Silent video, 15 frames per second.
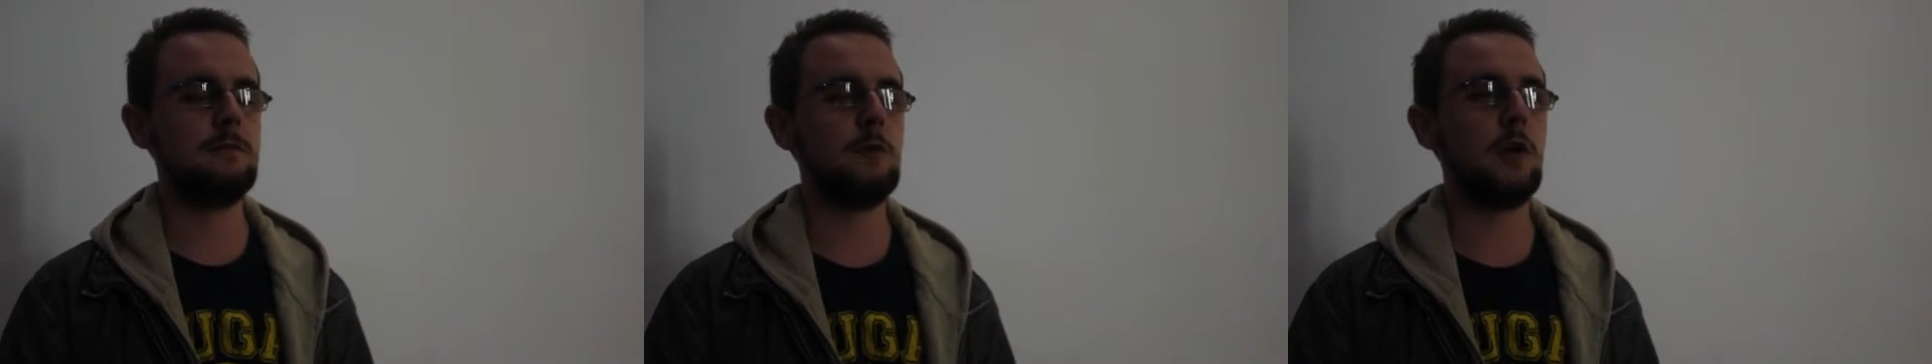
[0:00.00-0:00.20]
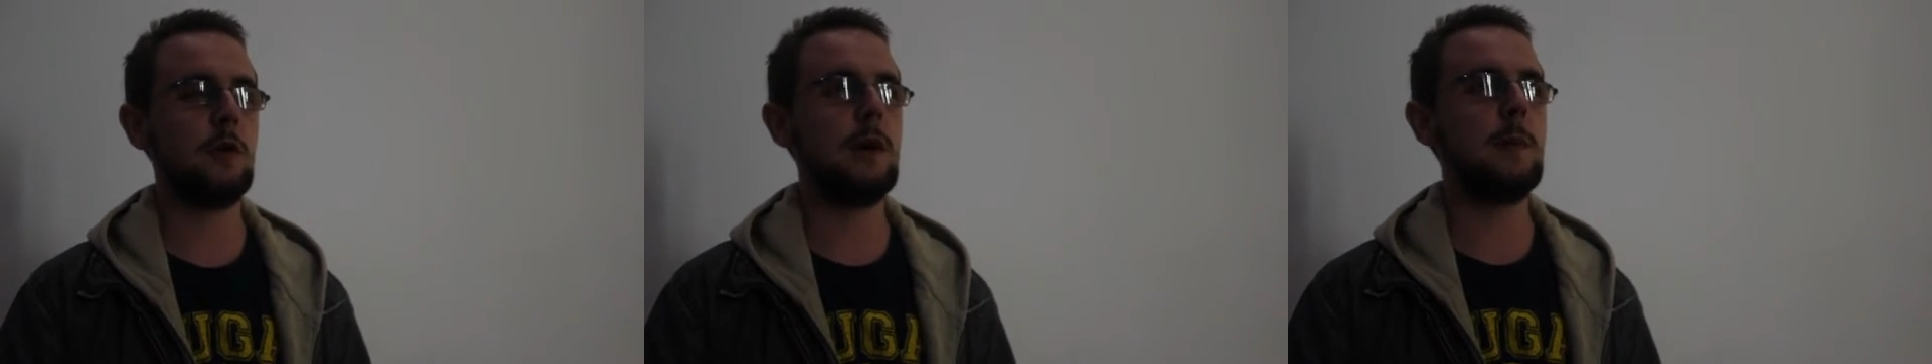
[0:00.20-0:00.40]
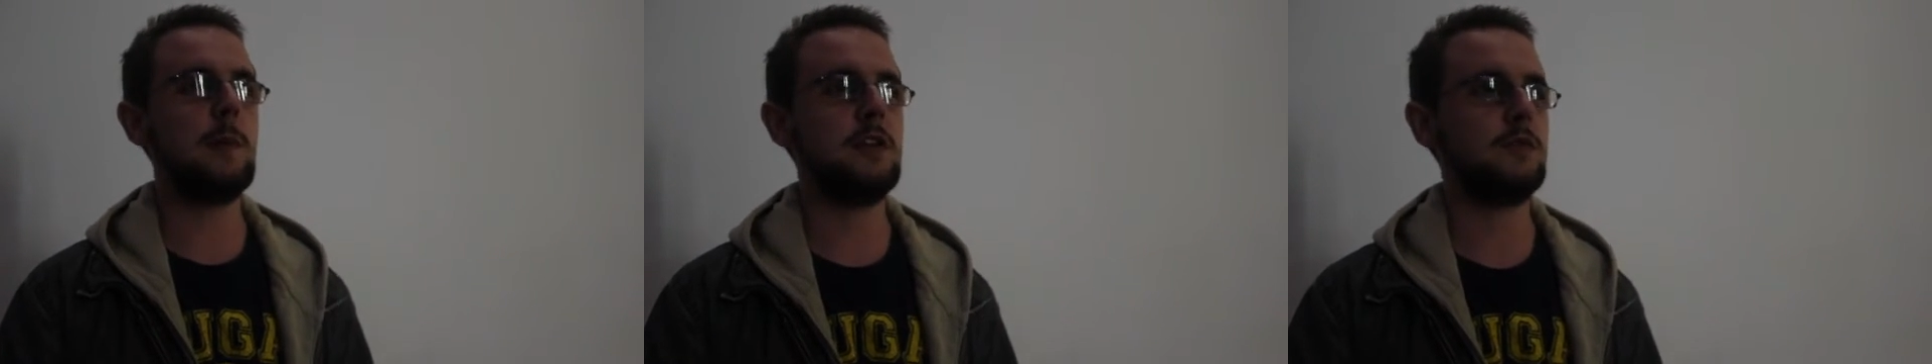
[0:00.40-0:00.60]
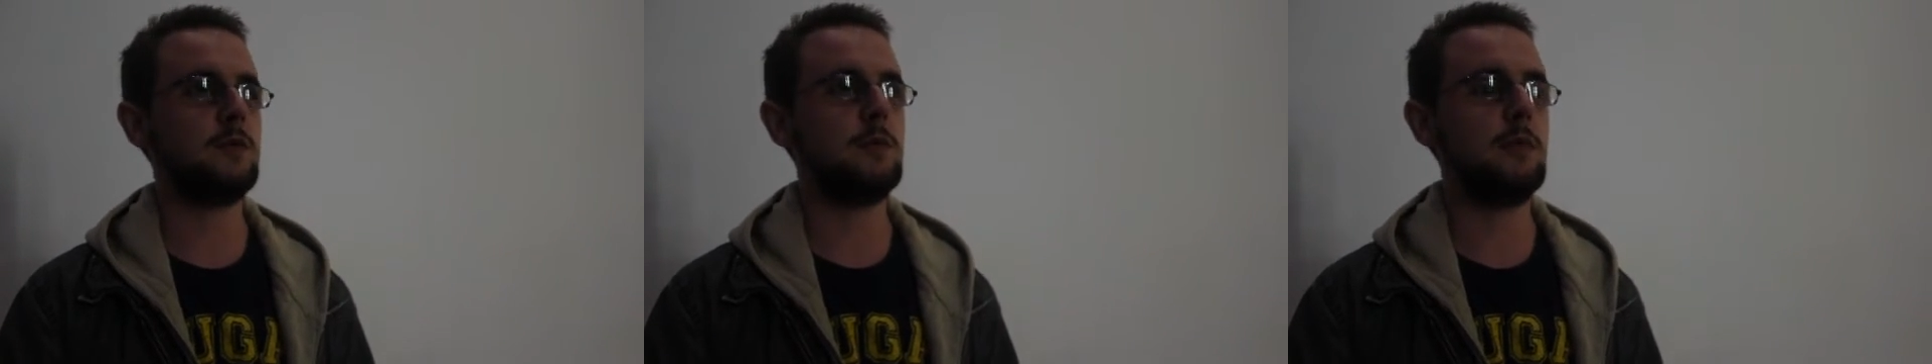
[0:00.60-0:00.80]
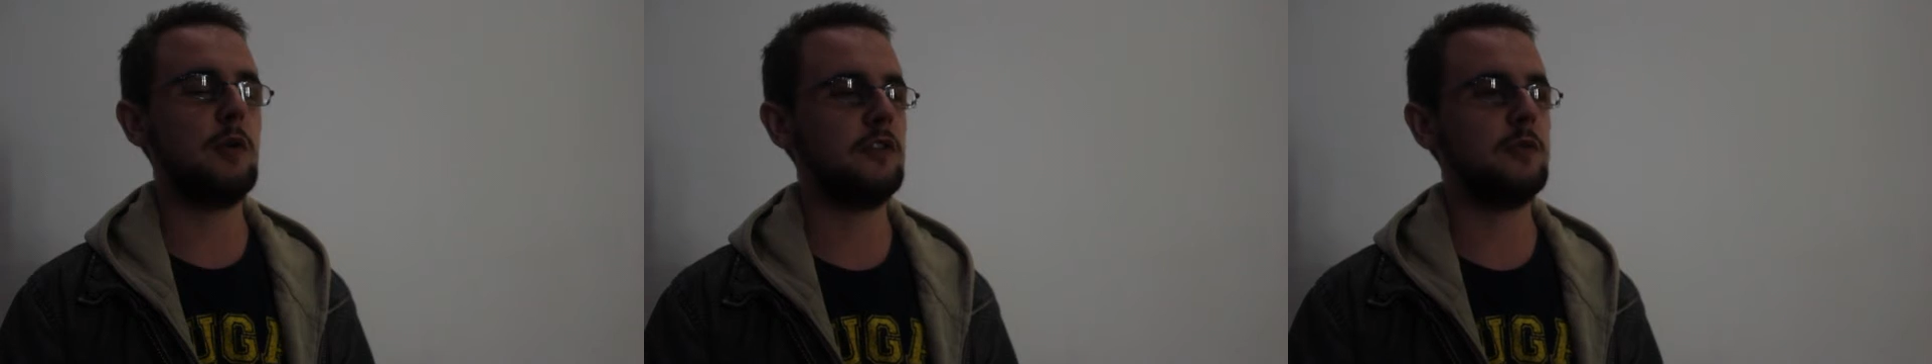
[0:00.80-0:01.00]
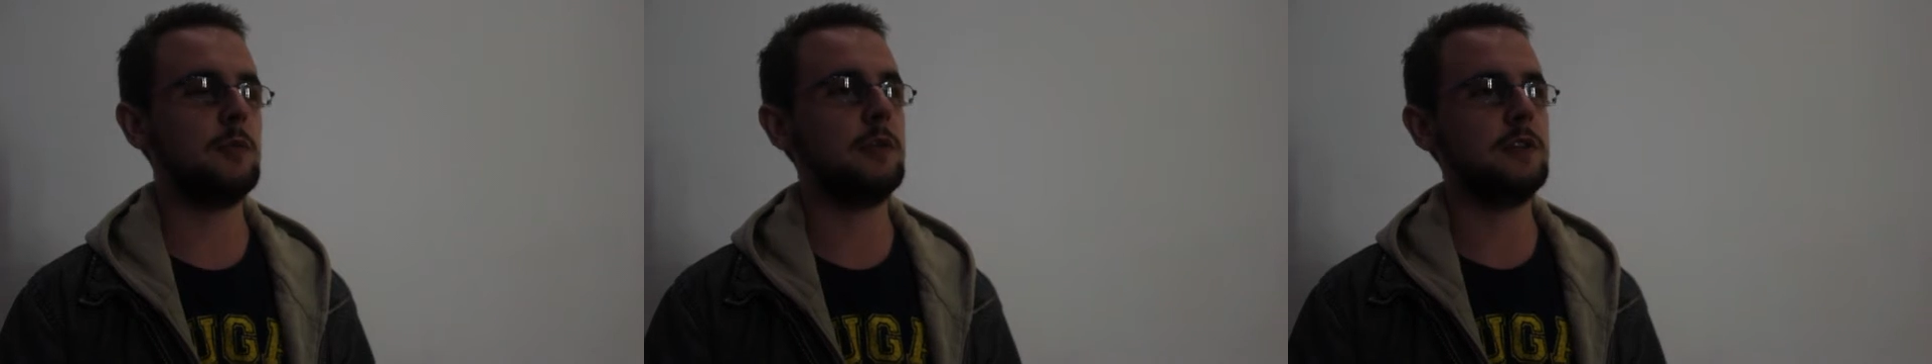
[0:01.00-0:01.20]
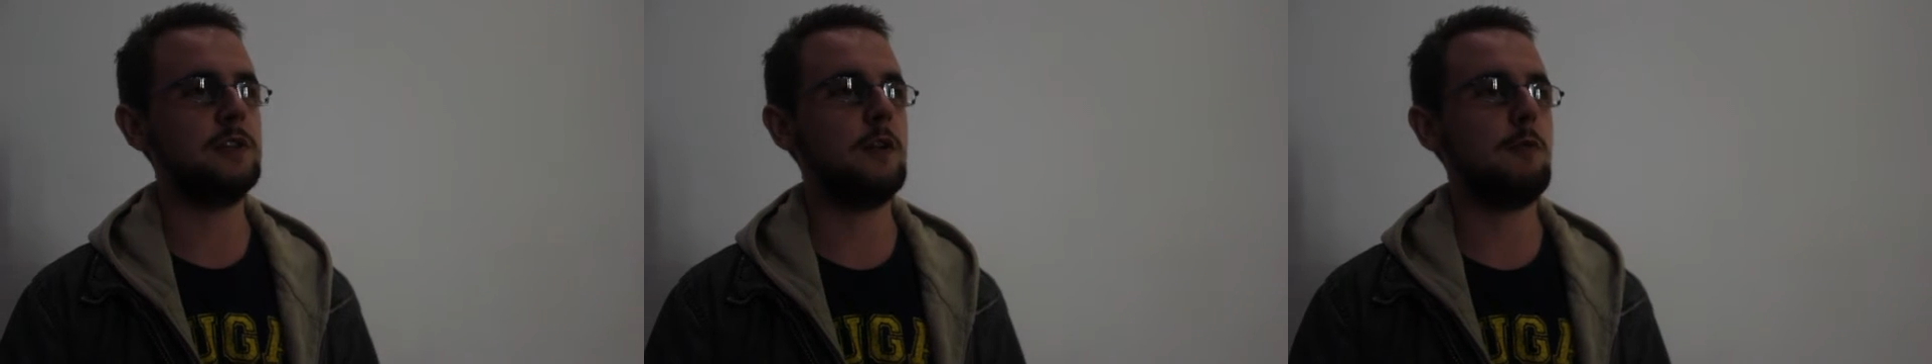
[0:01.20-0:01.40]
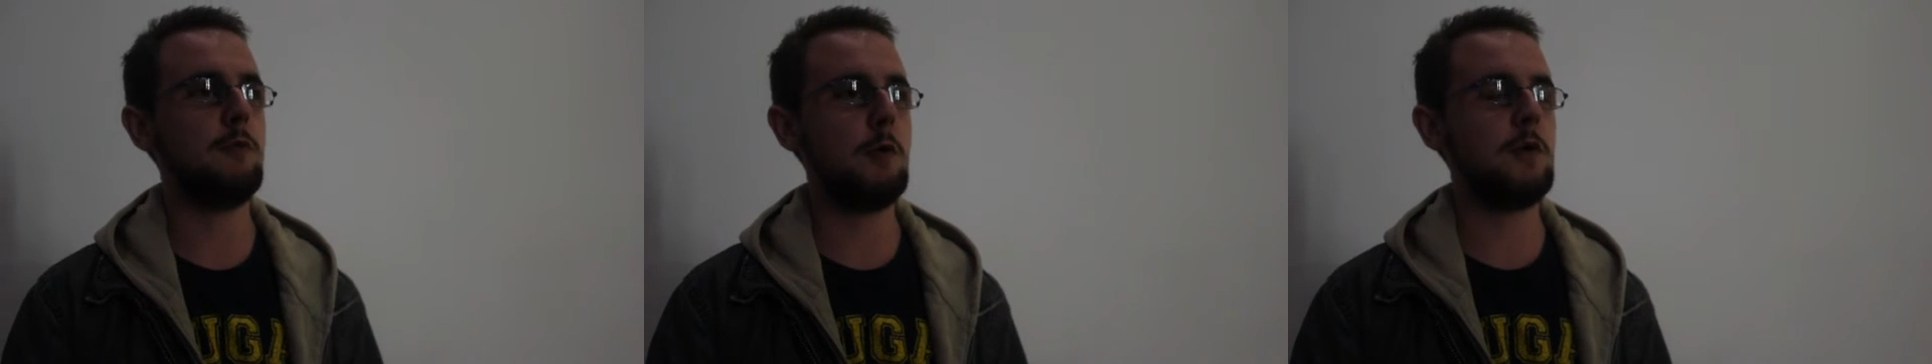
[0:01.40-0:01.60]
one of my mates would possibly
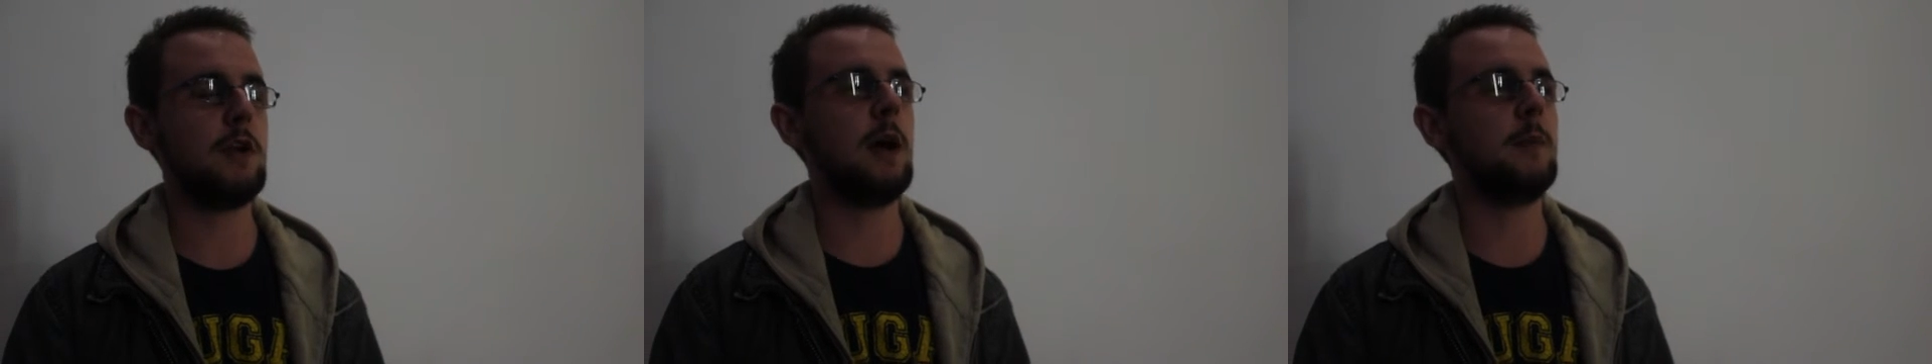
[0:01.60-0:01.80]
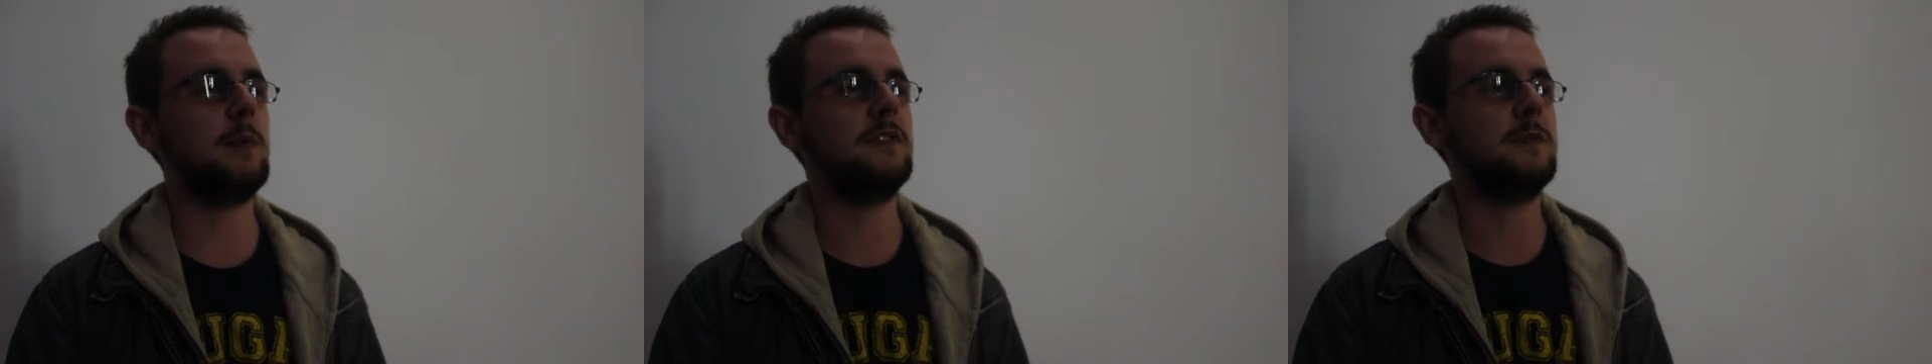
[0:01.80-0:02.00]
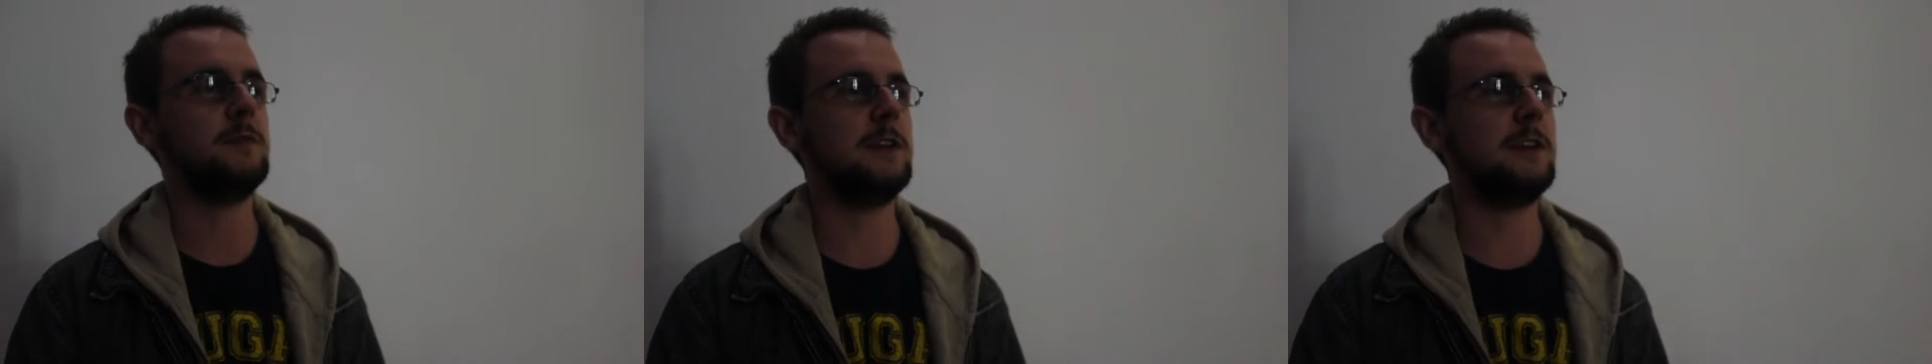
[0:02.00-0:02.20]
do and what would happen to